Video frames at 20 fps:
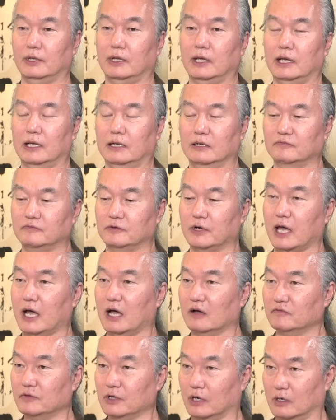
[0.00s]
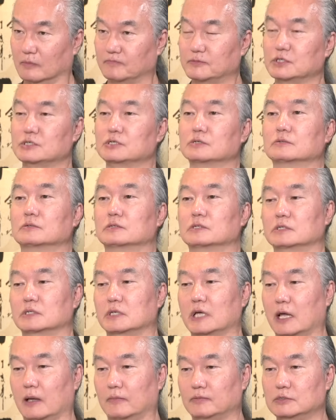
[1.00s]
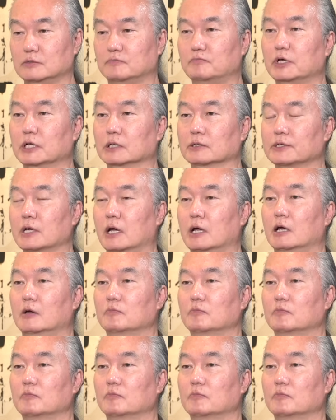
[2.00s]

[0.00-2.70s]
and if we have the opportunity to build